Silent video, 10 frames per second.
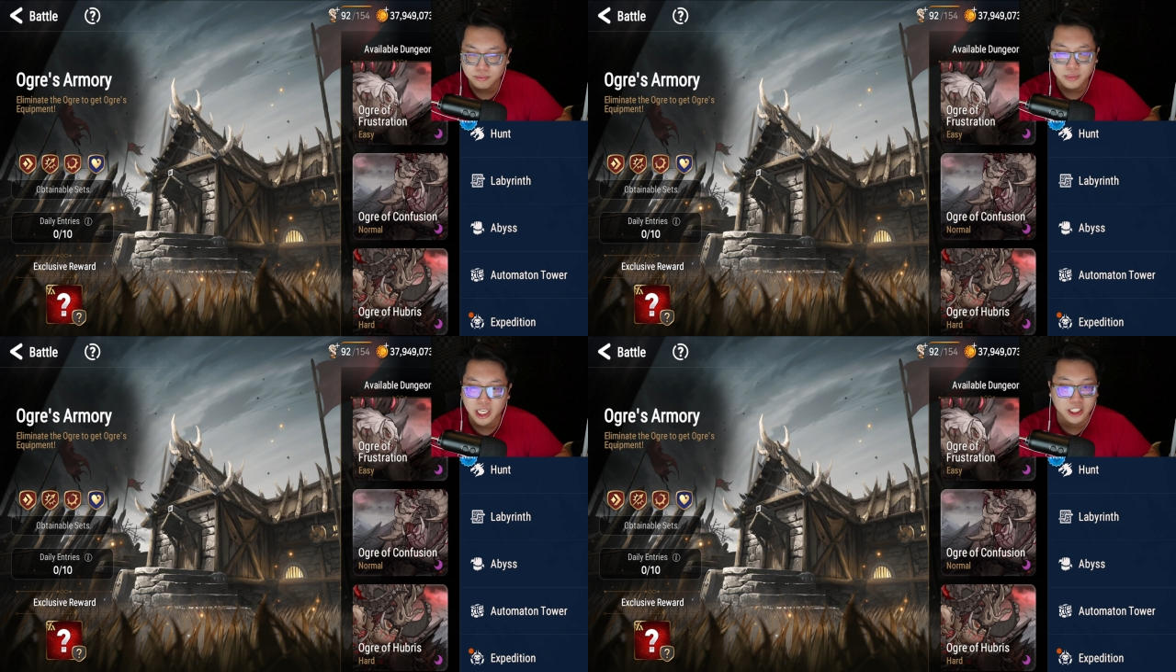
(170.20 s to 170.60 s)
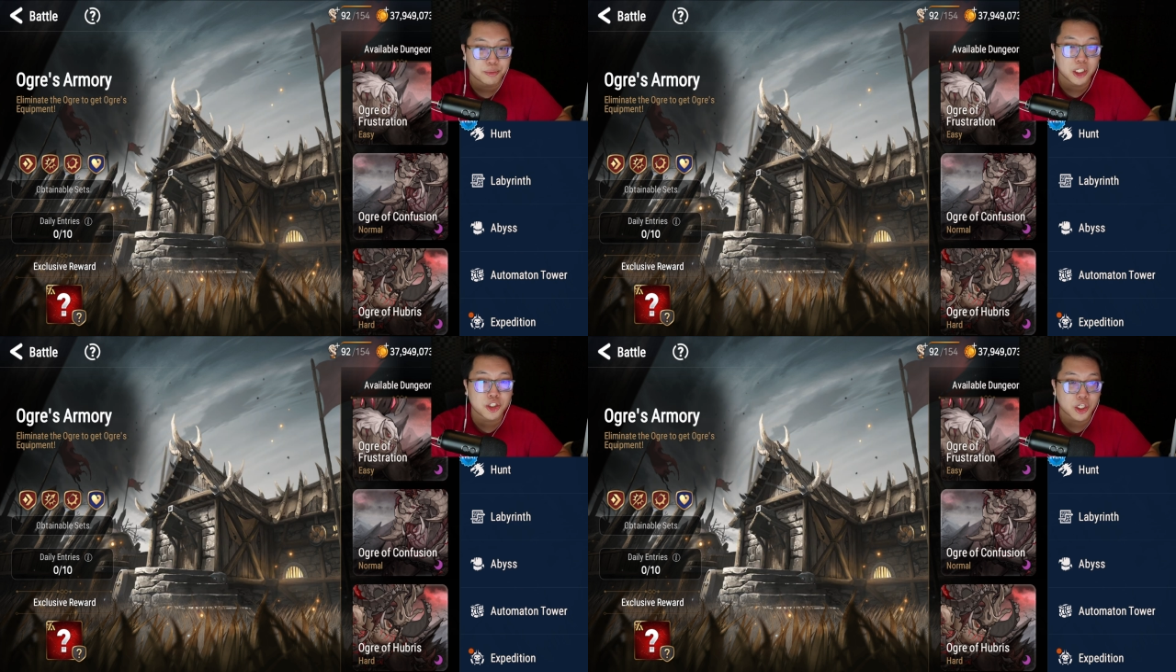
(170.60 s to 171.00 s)

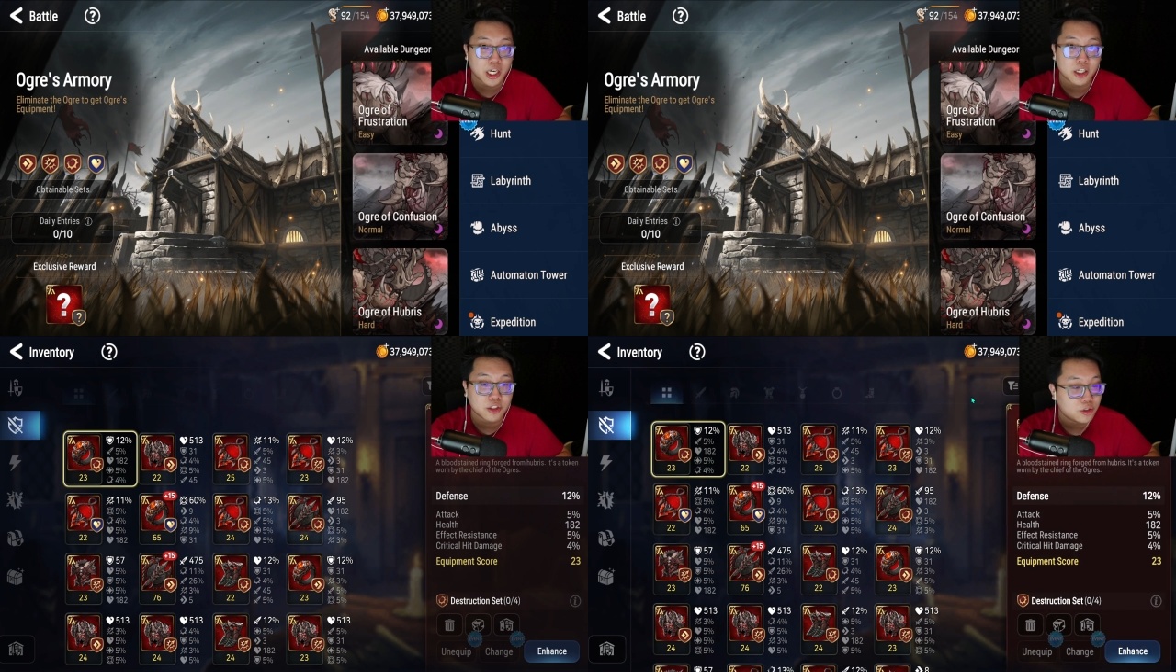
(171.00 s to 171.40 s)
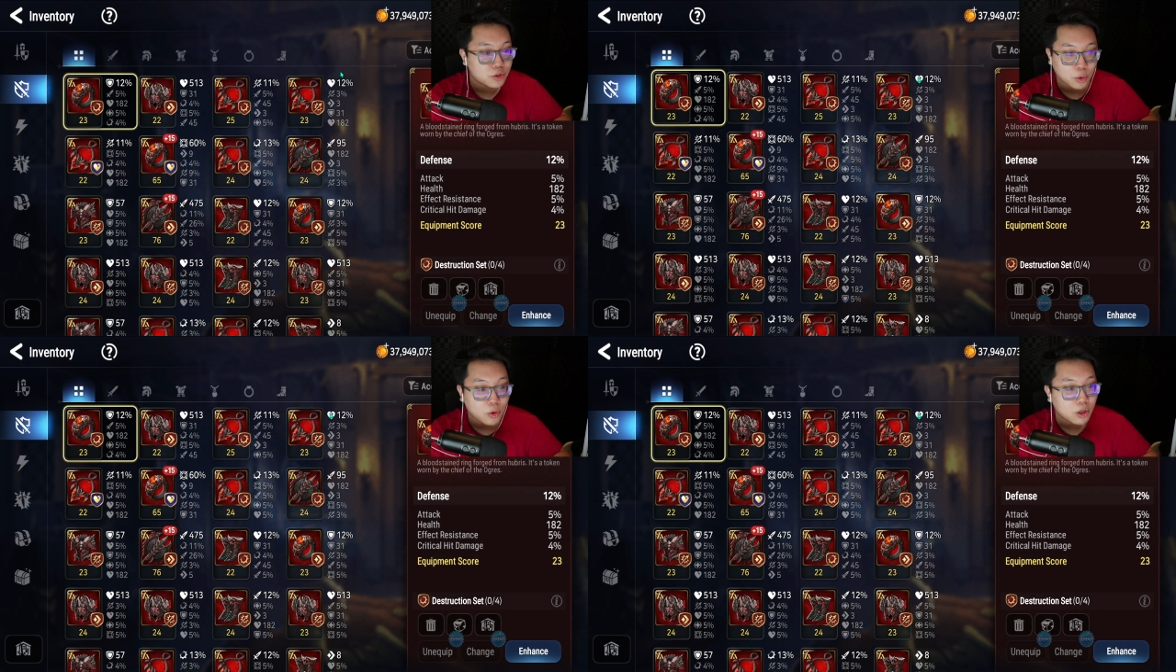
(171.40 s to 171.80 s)
expedition characters
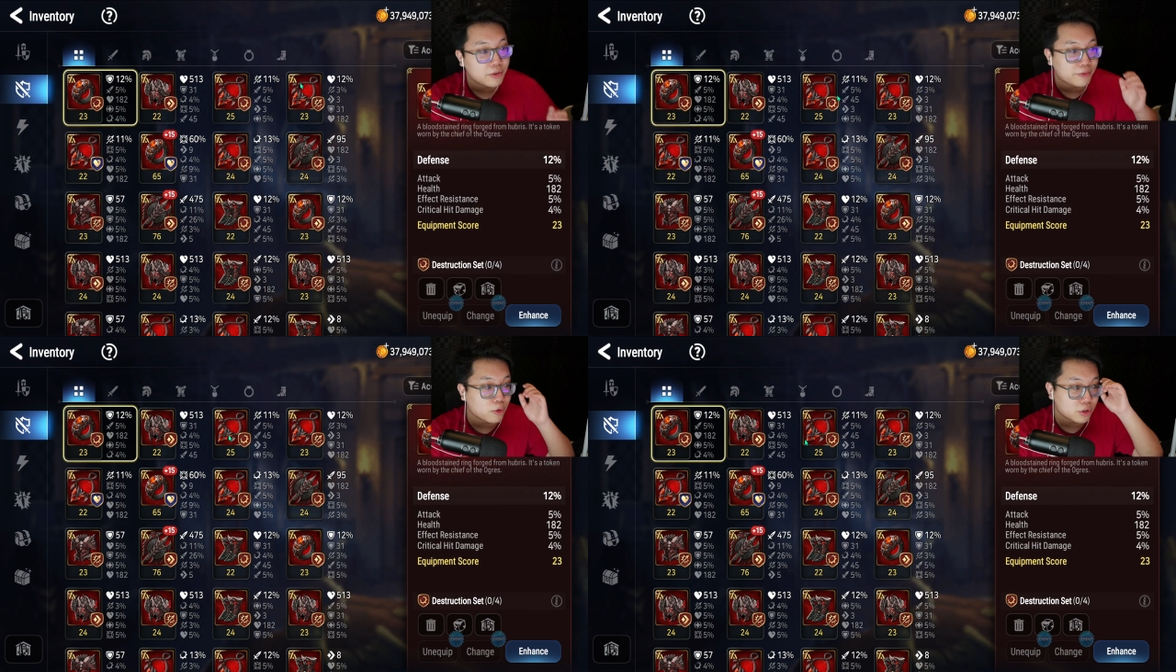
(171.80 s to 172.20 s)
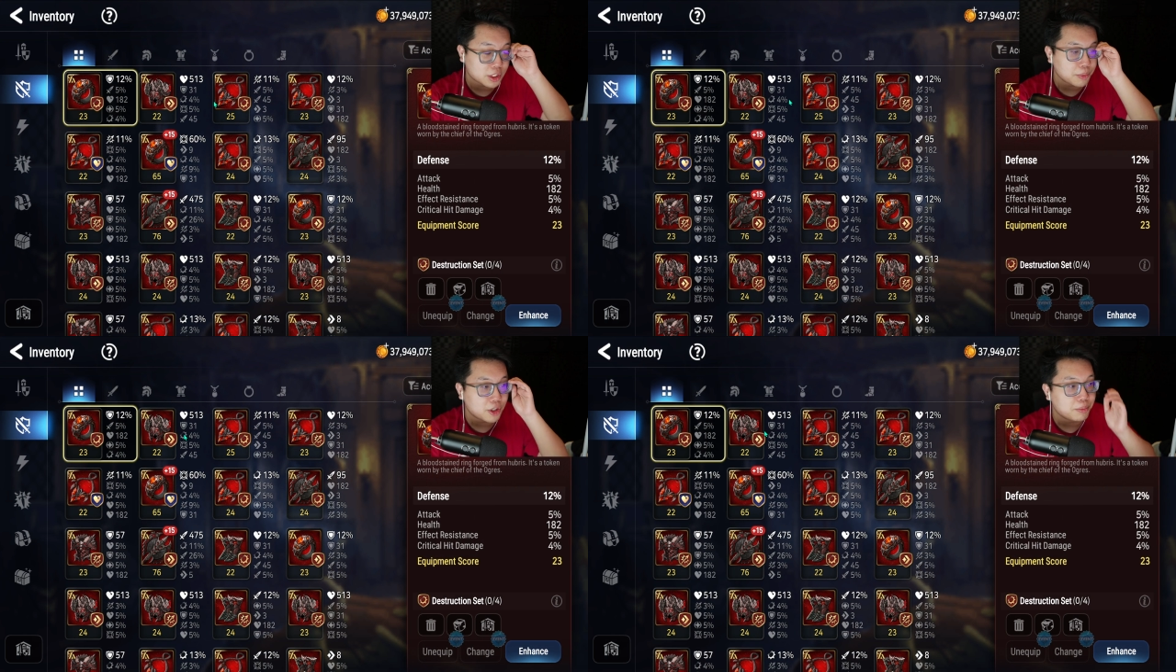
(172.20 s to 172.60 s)
or for
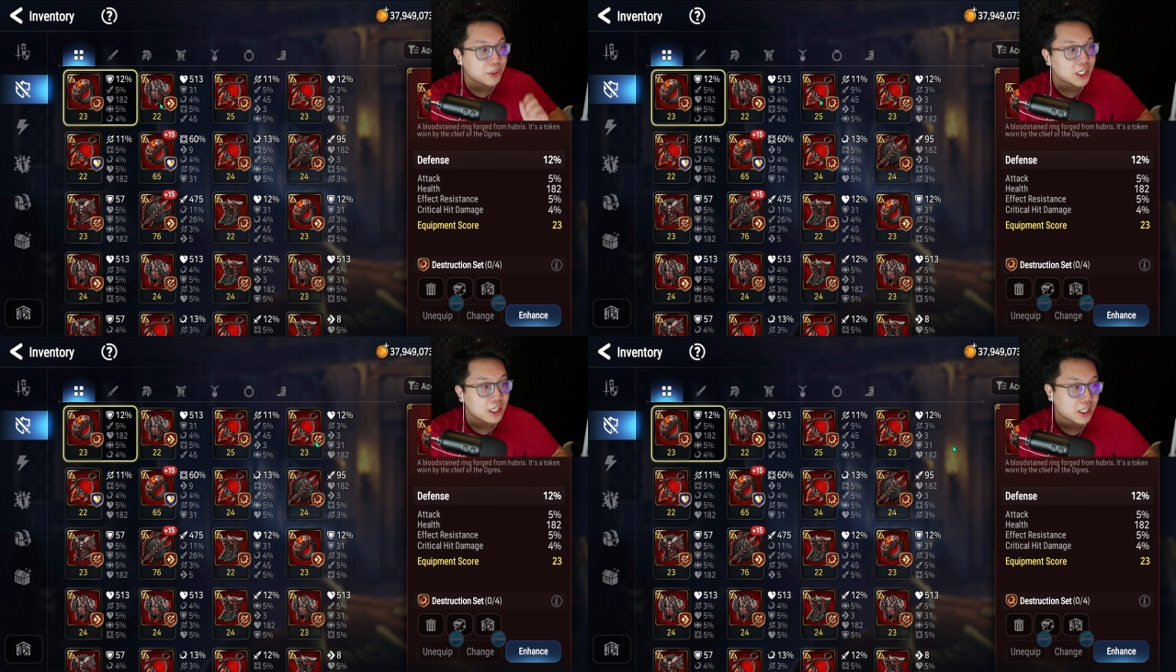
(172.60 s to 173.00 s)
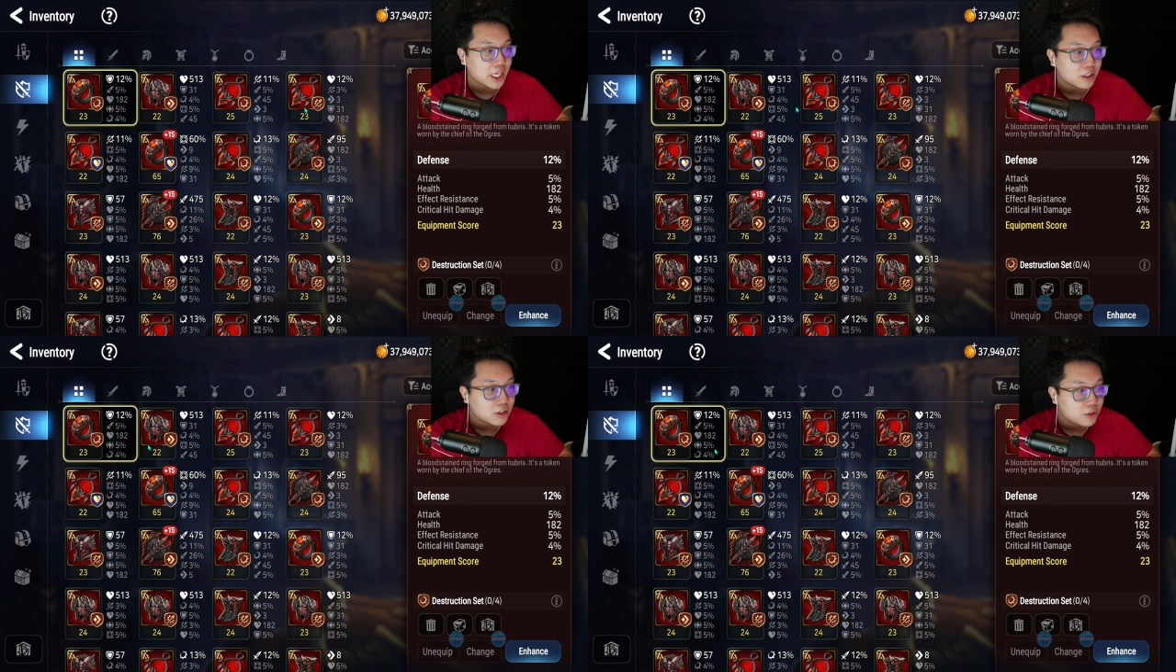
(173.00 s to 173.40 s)
some of your beginner
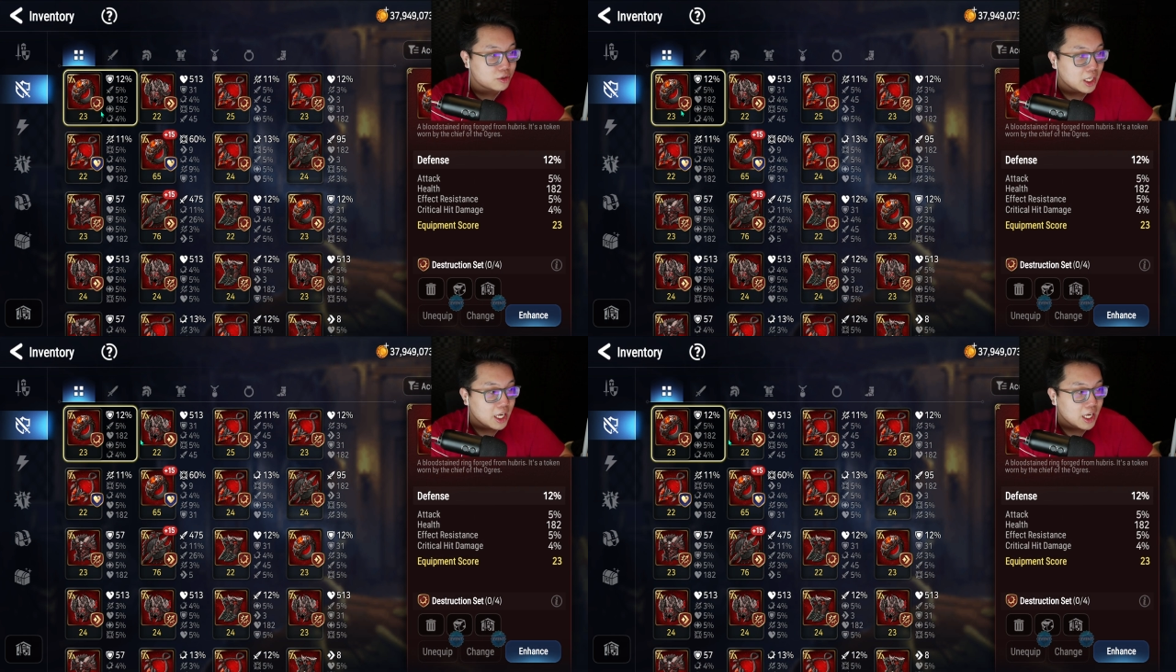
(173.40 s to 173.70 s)
characters.